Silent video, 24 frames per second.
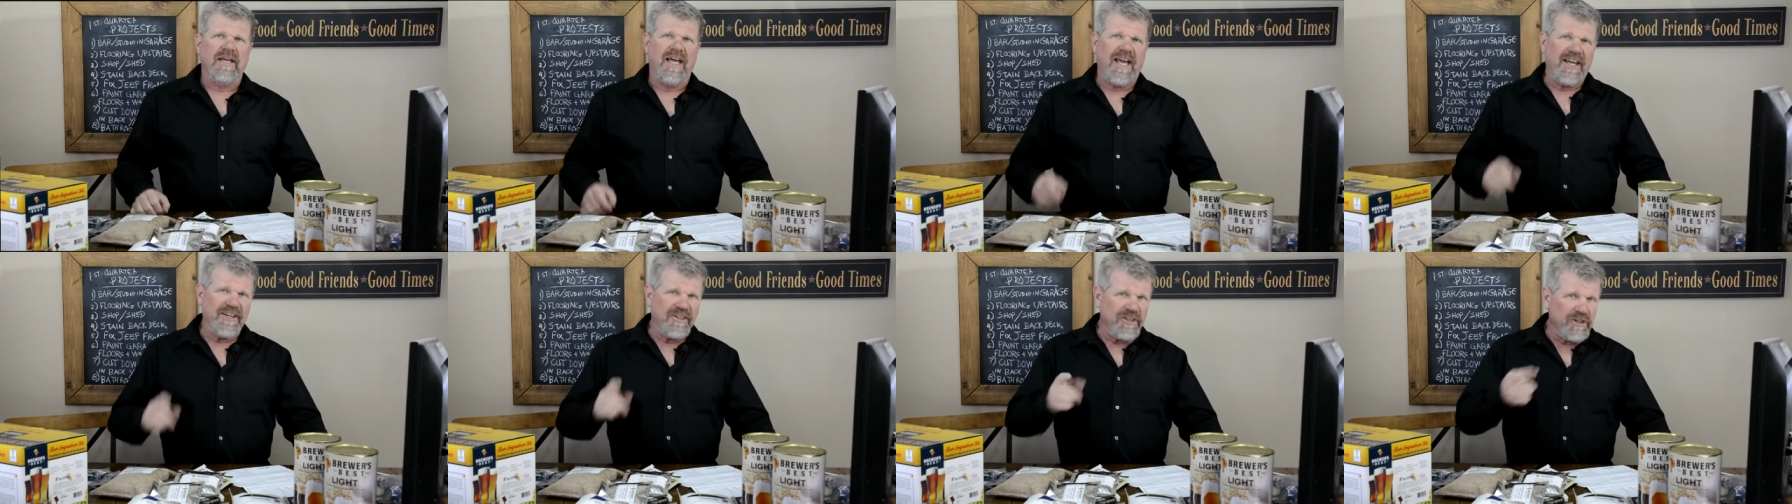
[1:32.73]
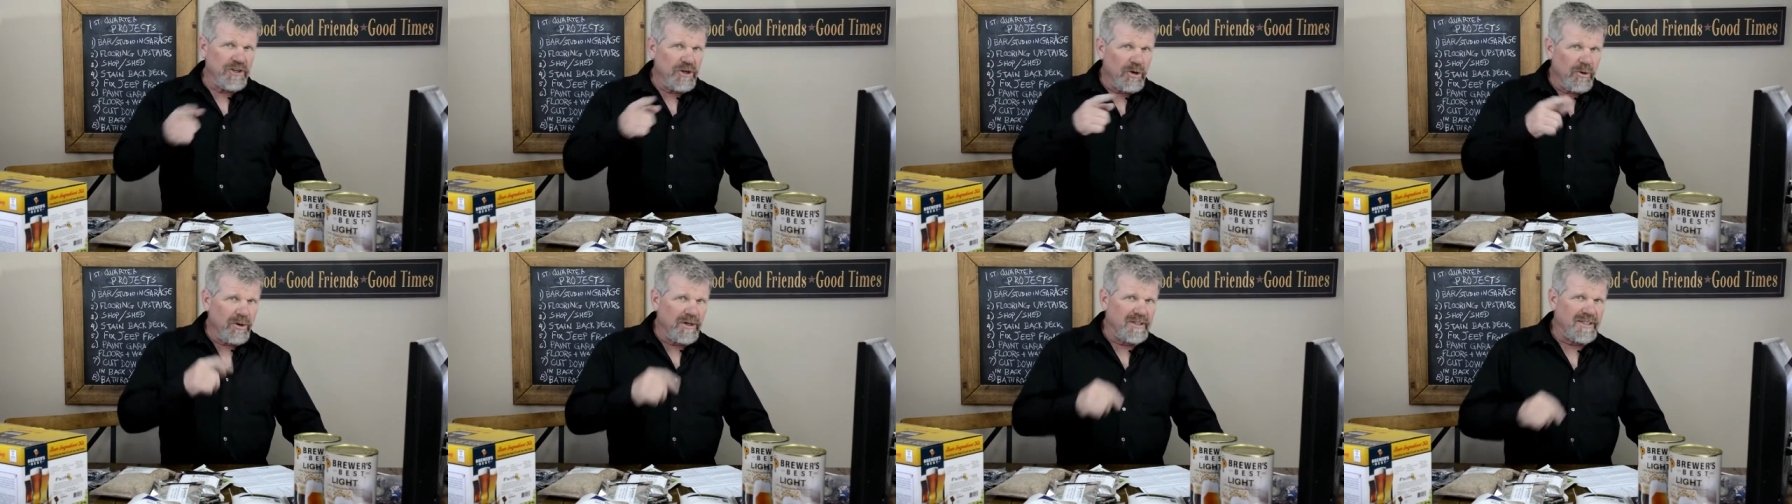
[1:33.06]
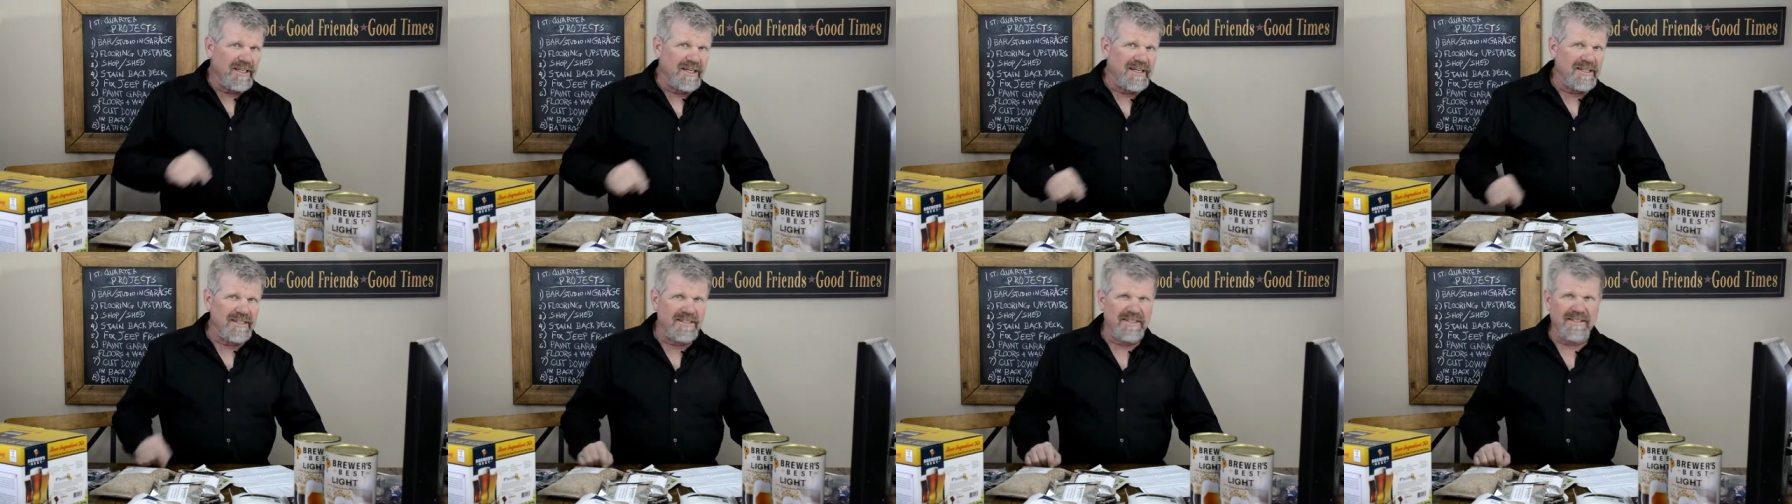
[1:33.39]
And you know what
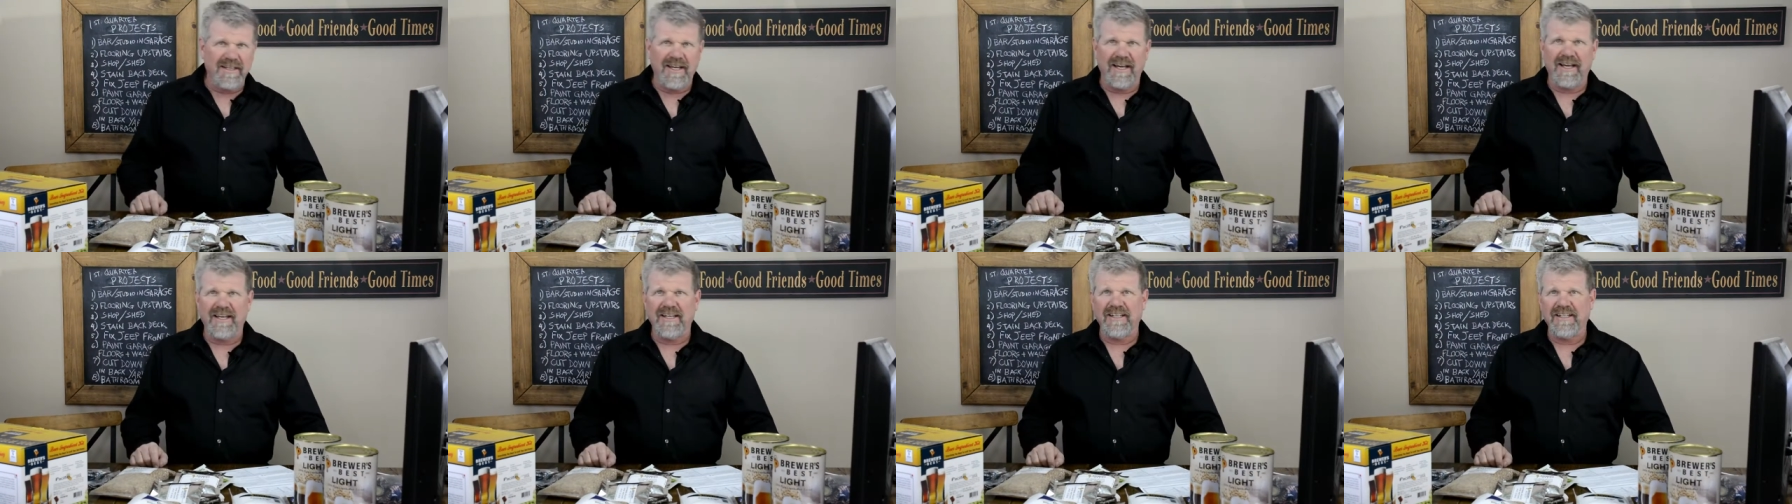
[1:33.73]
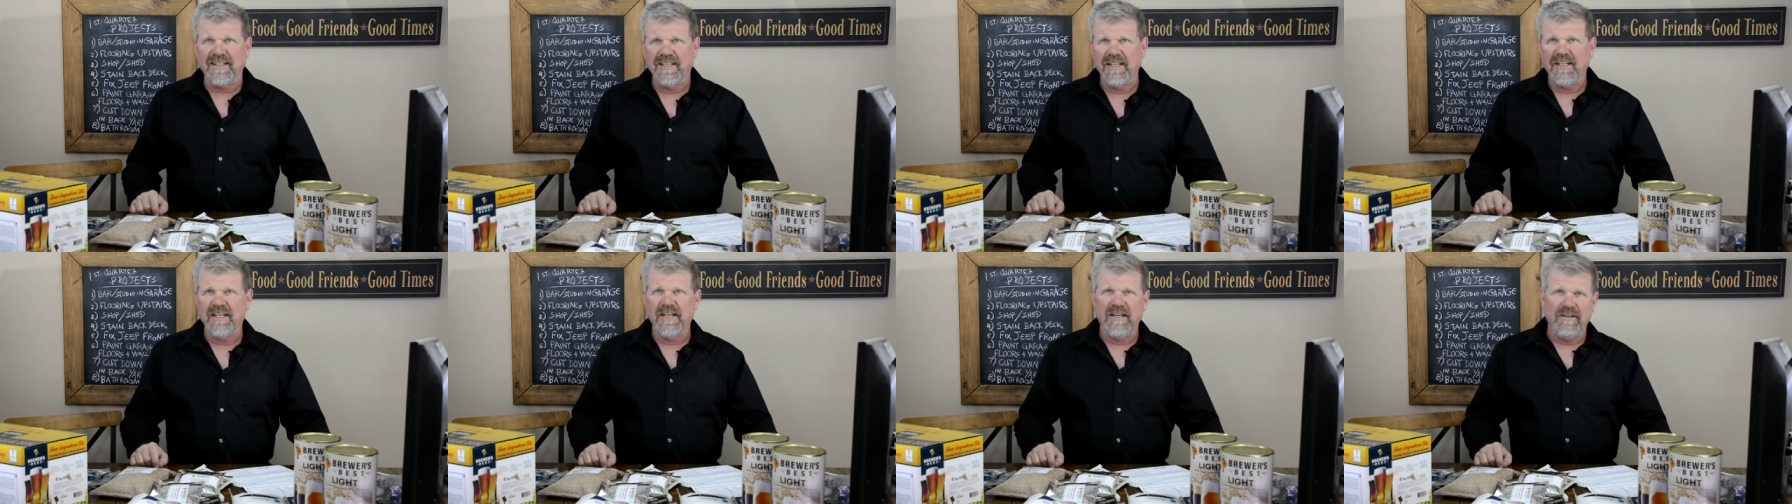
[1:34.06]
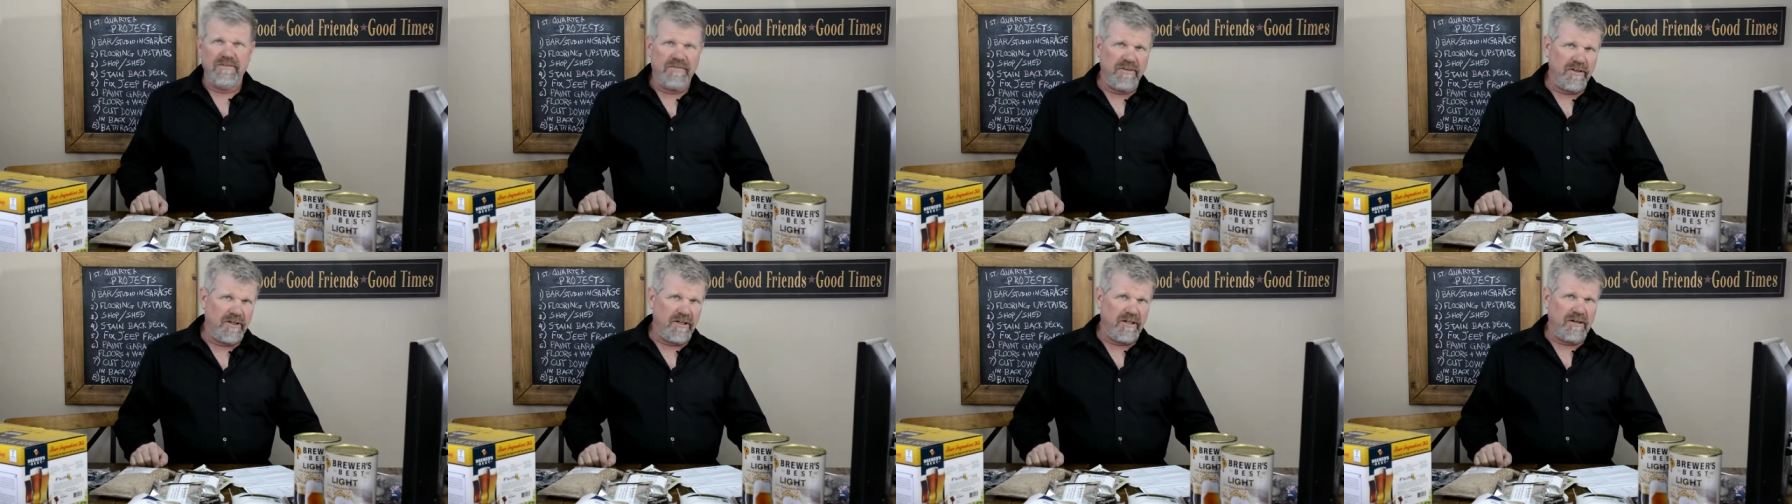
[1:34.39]
they say,
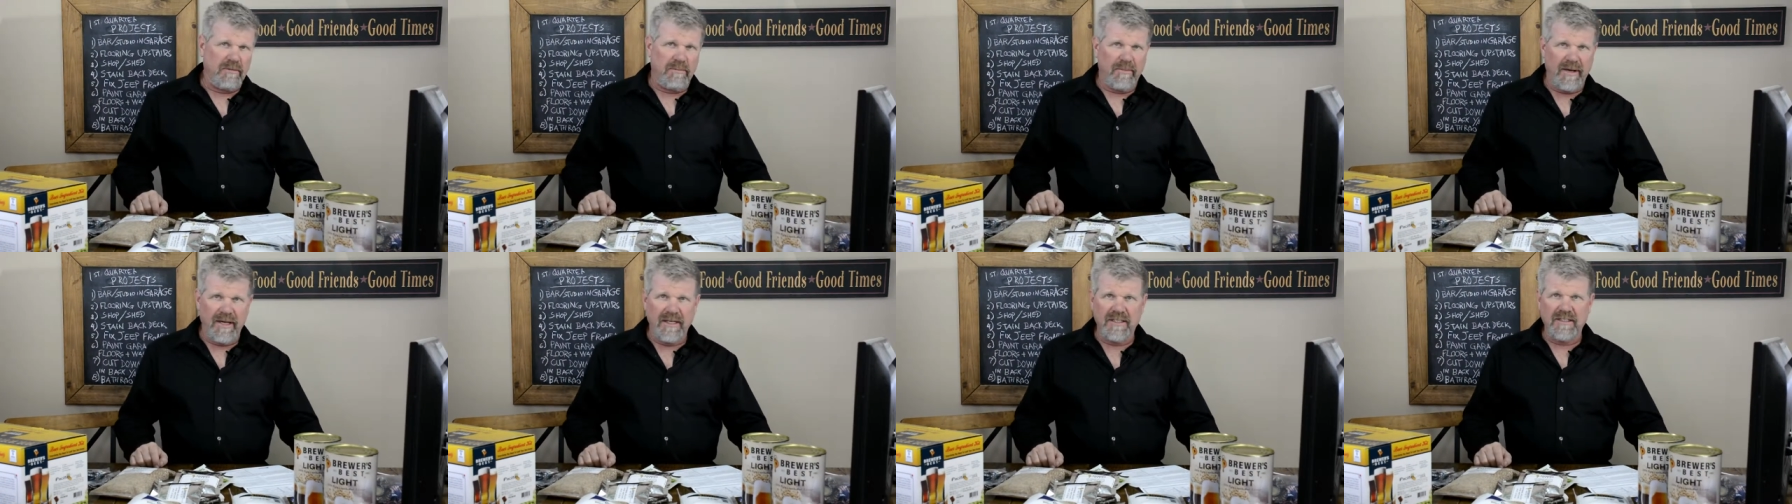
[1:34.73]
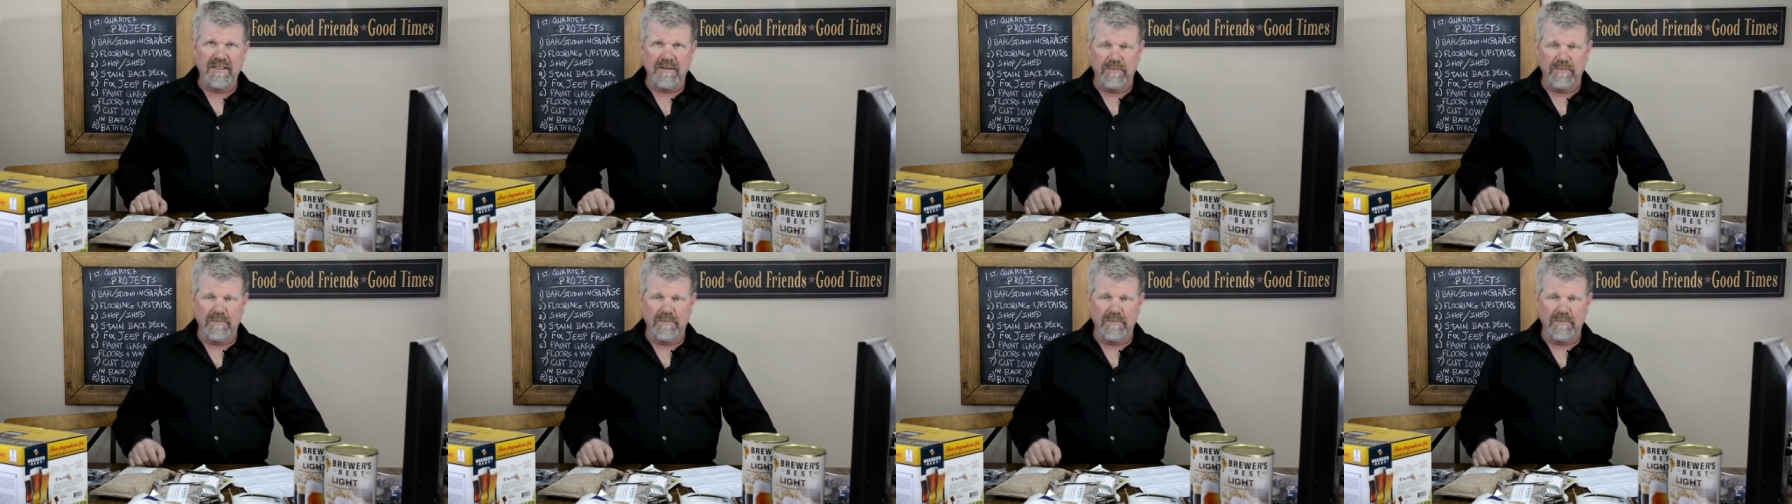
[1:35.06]
if you're going to make